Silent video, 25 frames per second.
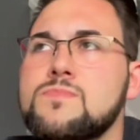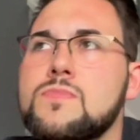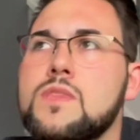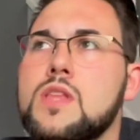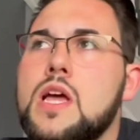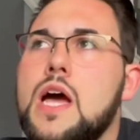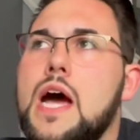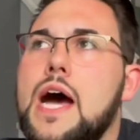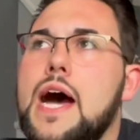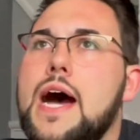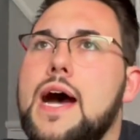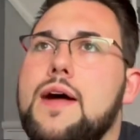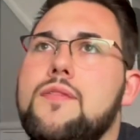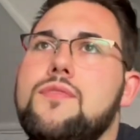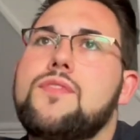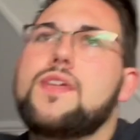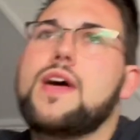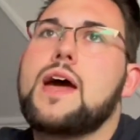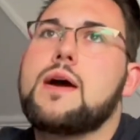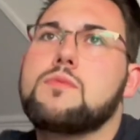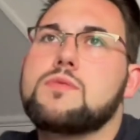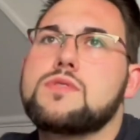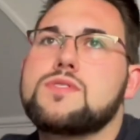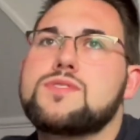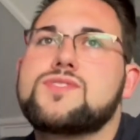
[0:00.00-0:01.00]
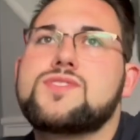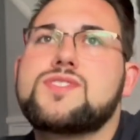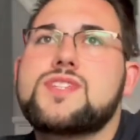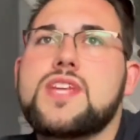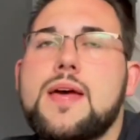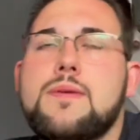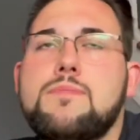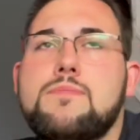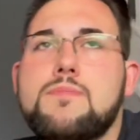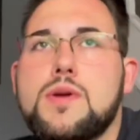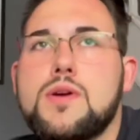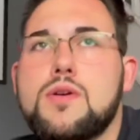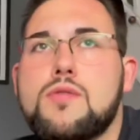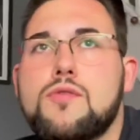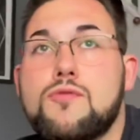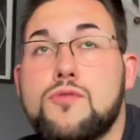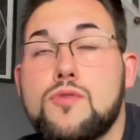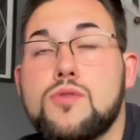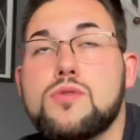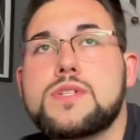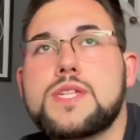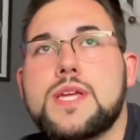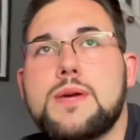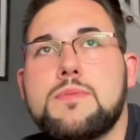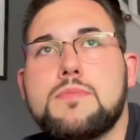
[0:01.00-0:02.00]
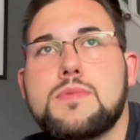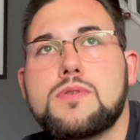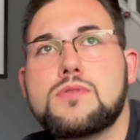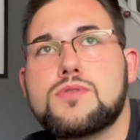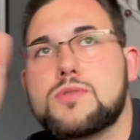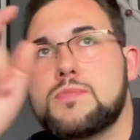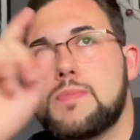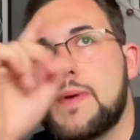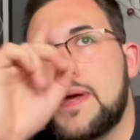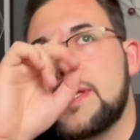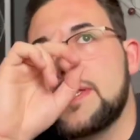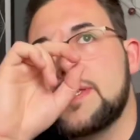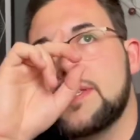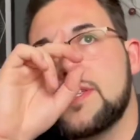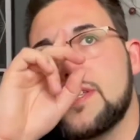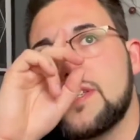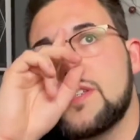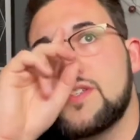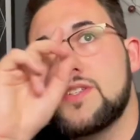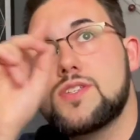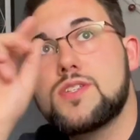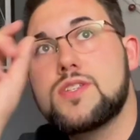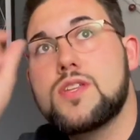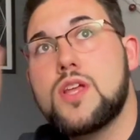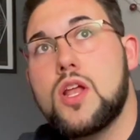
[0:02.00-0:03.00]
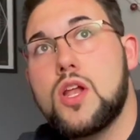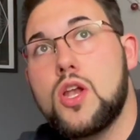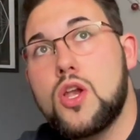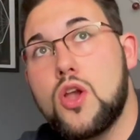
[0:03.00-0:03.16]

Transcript: And that was 10mm, 4 10mm spacers,